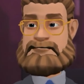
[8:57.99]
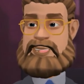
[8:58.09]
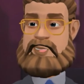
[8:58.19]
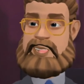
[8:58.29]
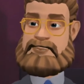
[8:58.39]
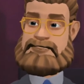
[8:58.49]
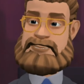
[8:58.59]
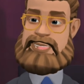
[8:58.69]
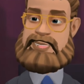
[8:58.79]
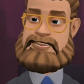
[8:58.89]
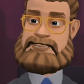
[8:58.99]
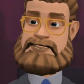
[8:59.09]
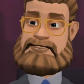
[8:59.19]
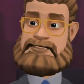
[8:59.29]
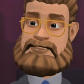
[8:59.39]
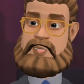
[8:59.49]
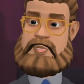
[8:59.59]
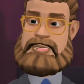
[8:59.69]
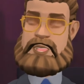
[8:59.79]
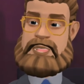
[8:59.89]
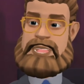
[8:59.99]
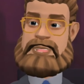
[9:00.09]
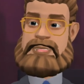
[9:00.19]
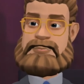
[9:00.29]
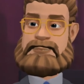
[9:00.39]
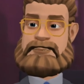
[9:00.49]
because you're my mother. Good luck with that.